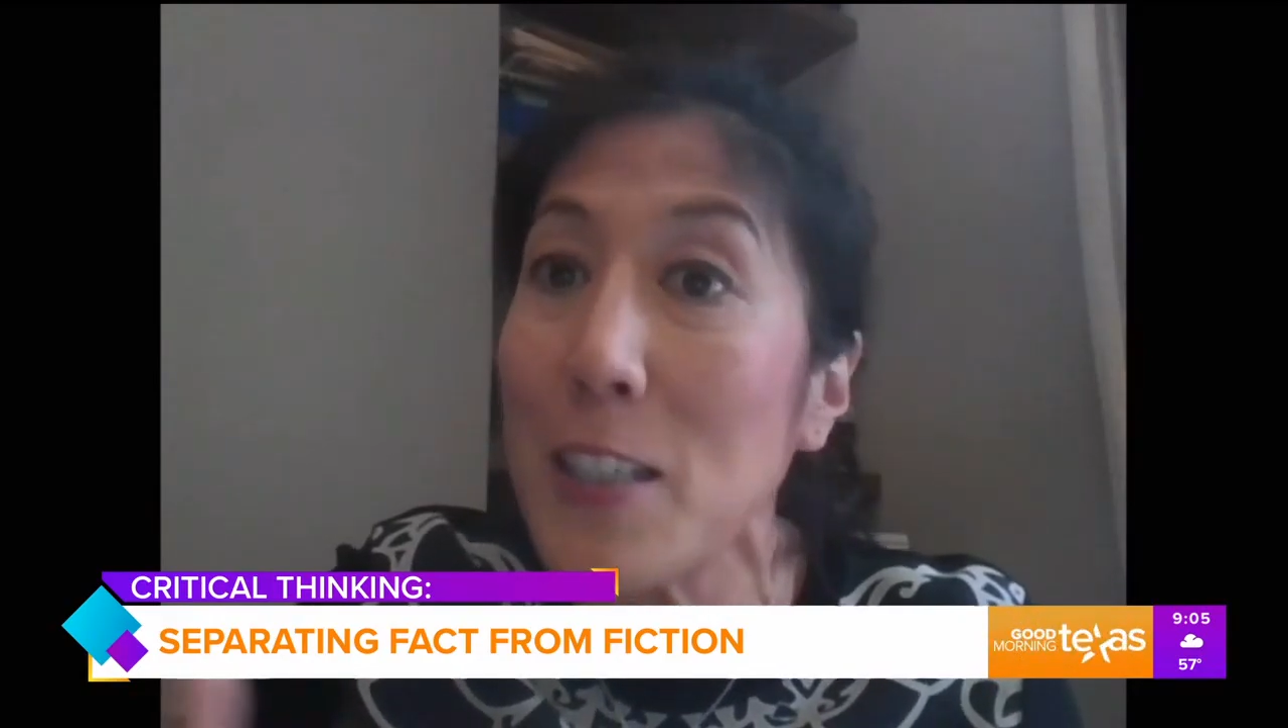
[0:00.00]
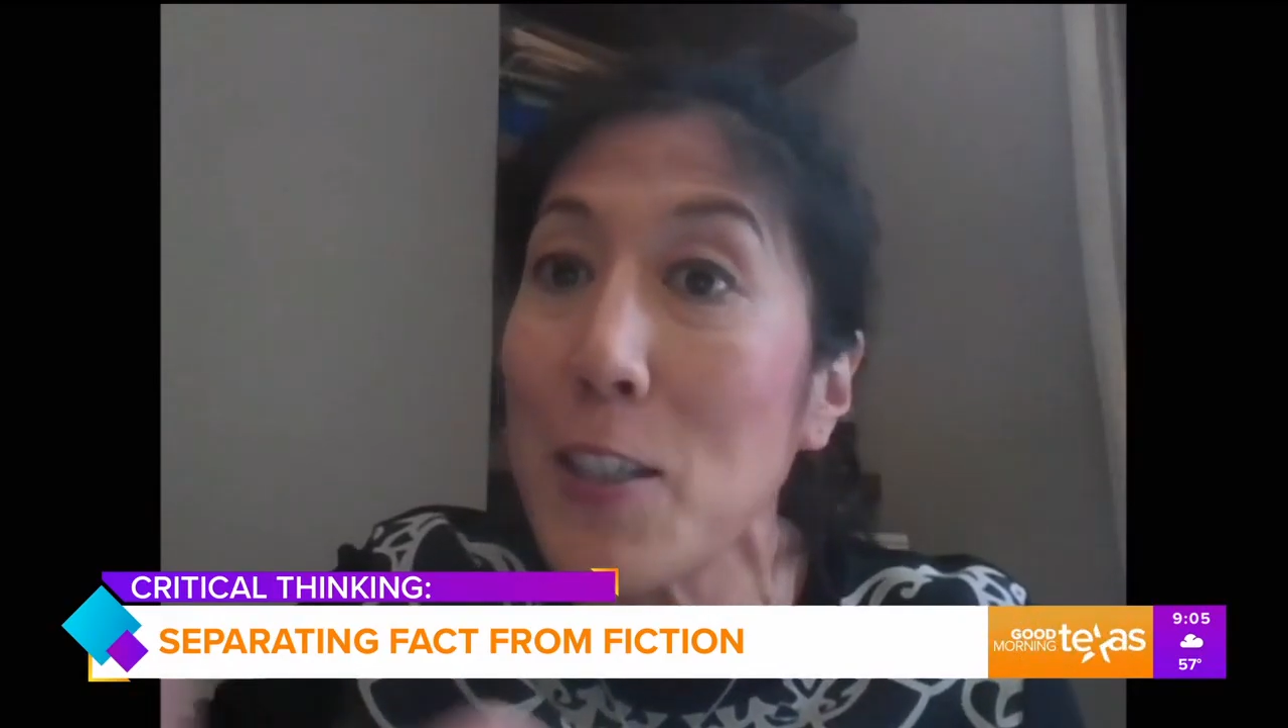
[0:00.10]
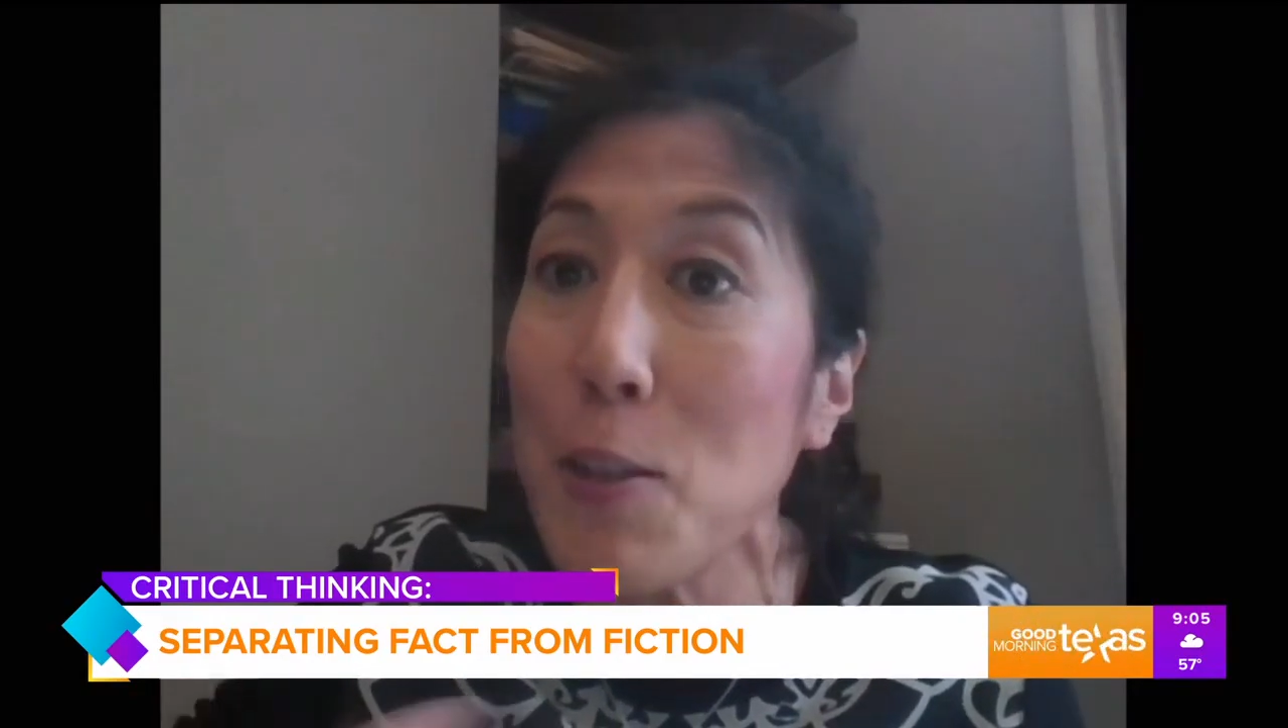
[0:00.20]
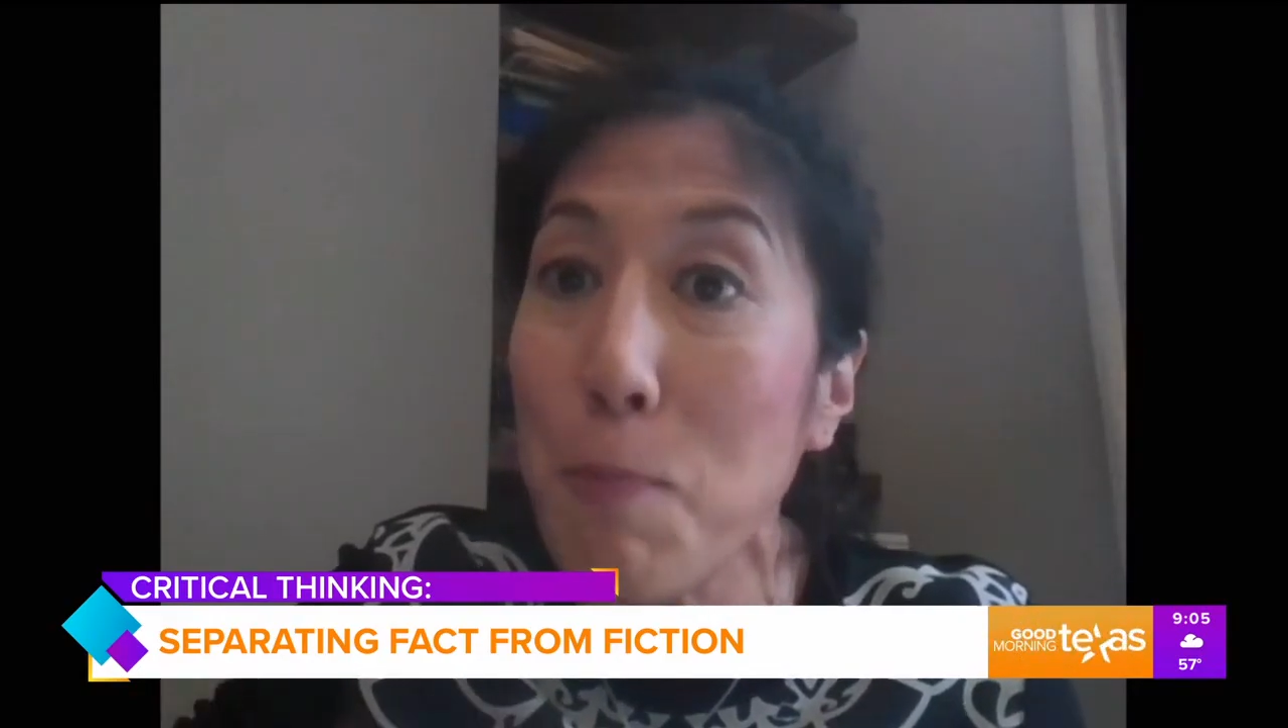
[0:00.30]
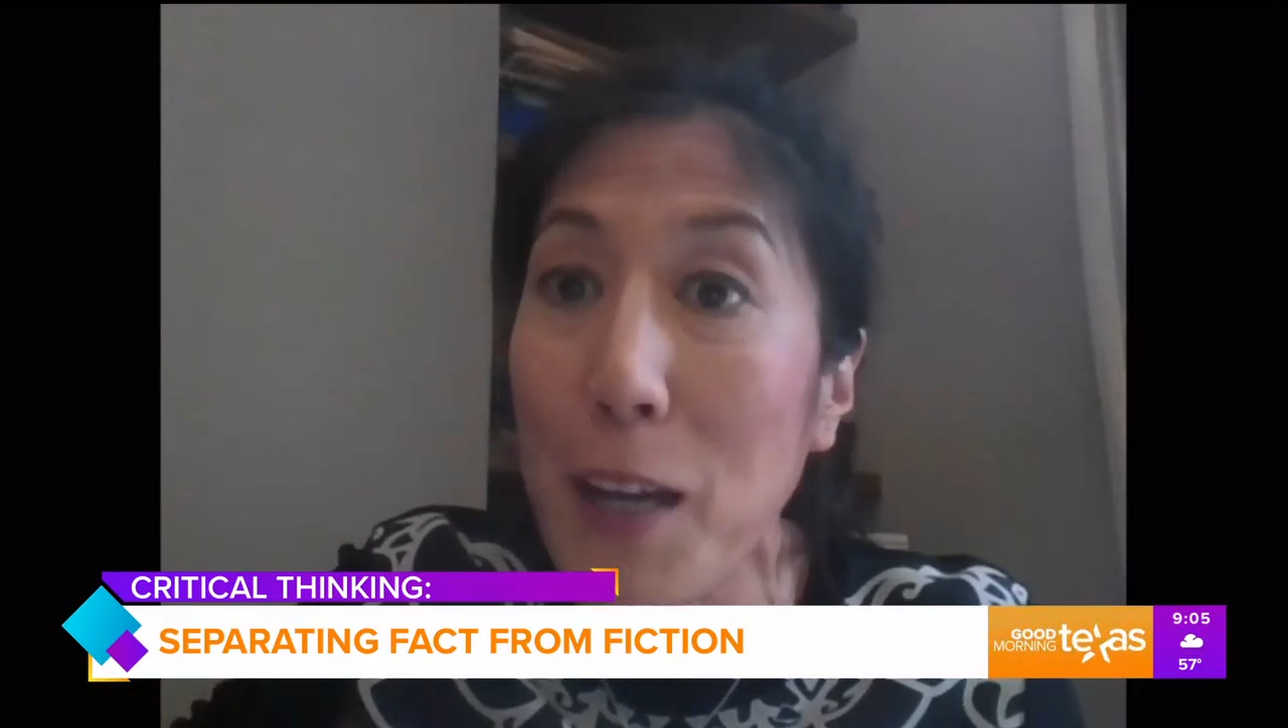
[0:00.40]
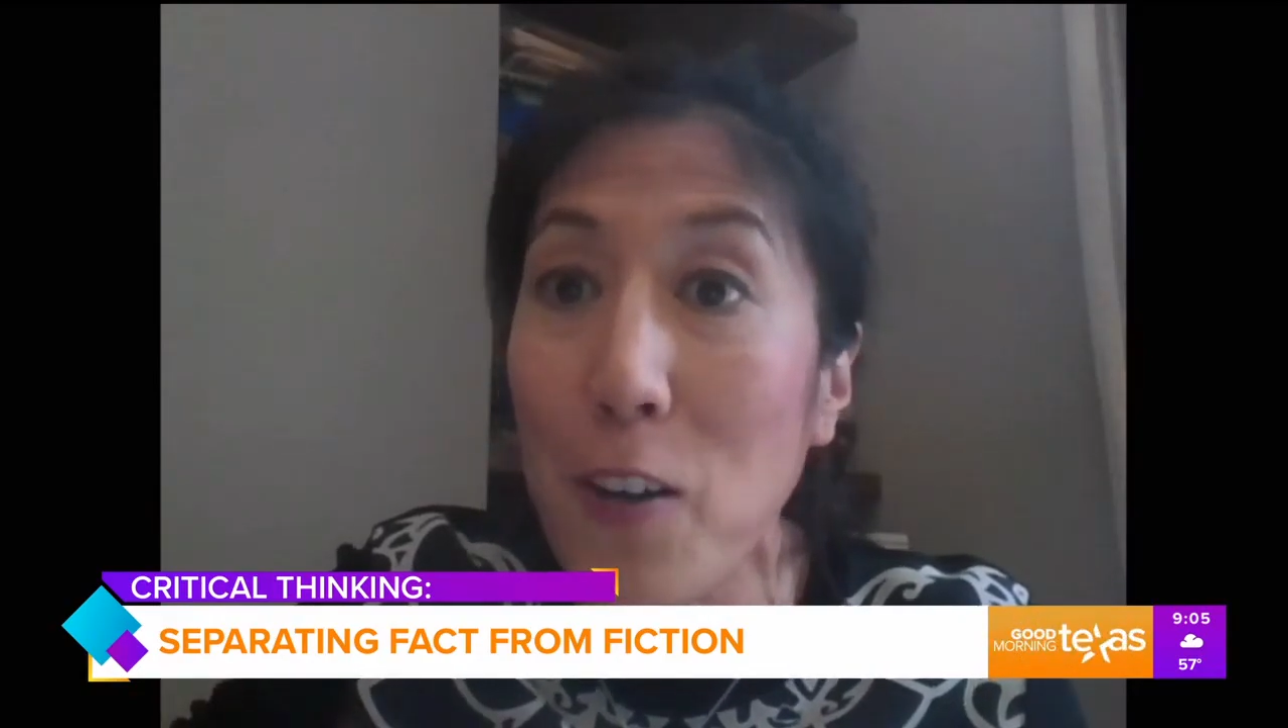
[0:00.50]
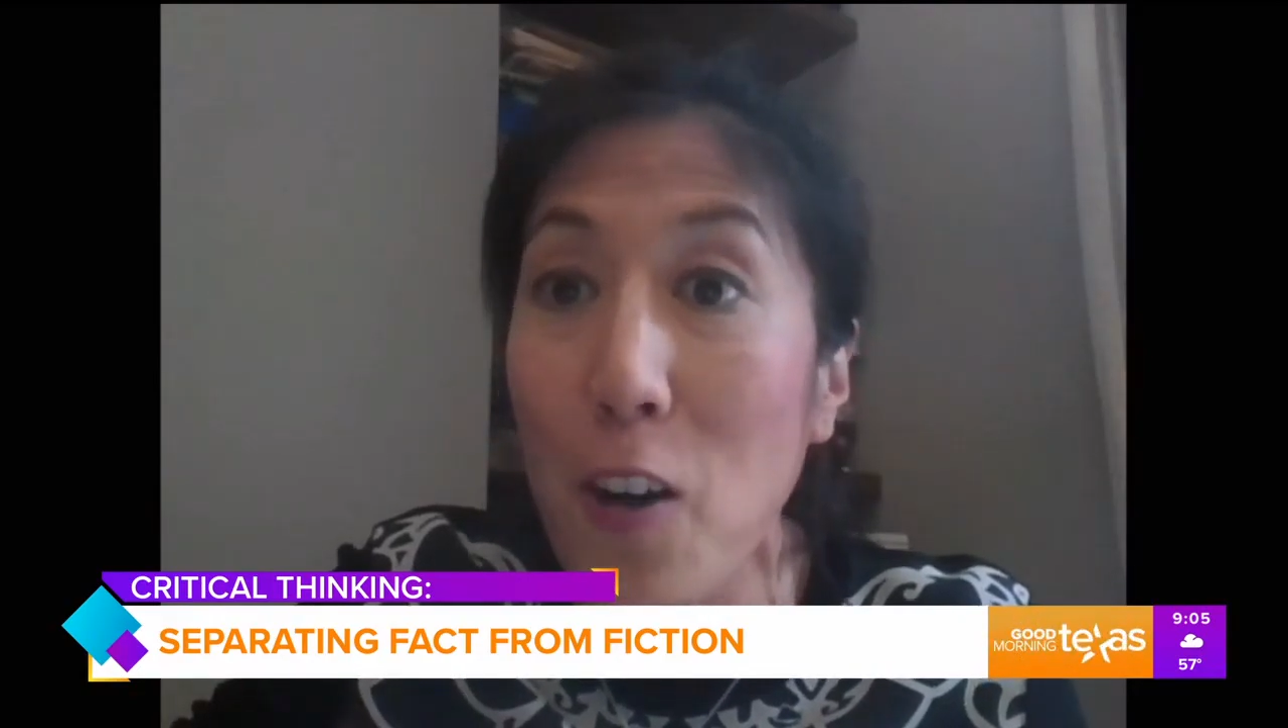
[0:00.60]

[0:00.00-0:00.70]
to better